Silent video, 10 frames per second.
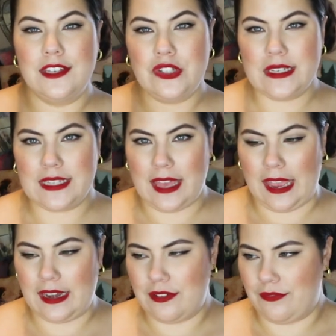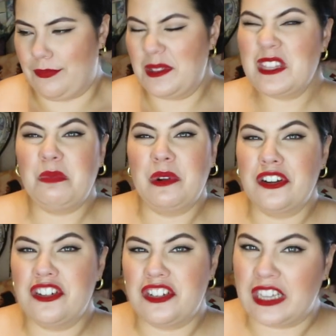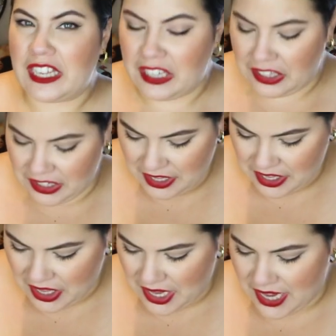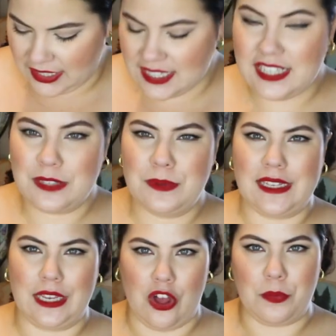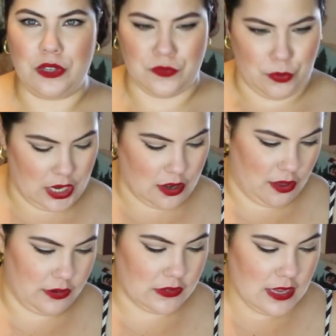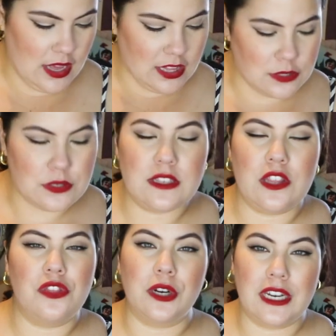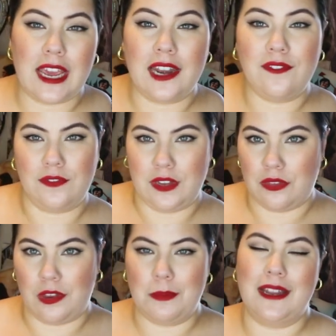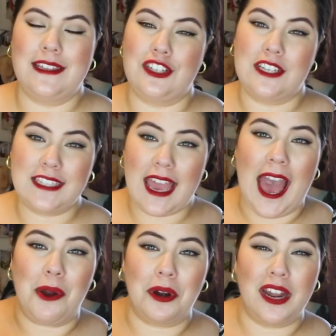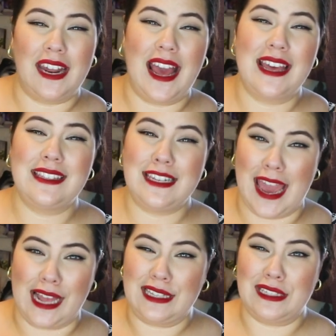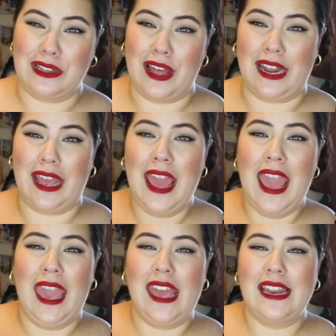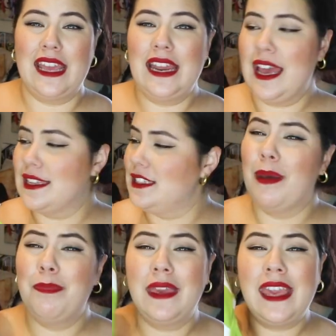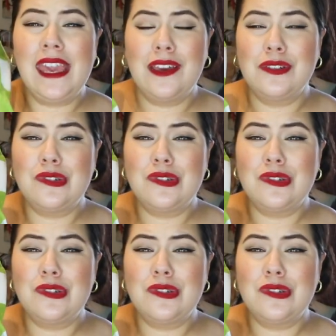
this dress I kind of splurged a little on because this was like almost forty dollars. This is thirty-nine fifty-three, but it's a Jessica Howard and it has the tag still on it. And it has a pink